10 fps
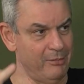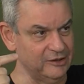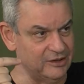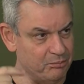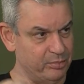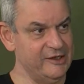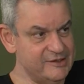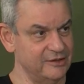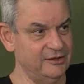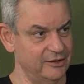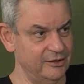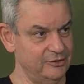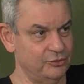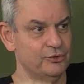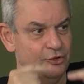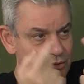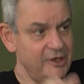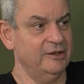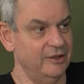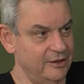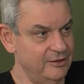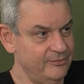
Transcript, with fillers: multiplicity to unity,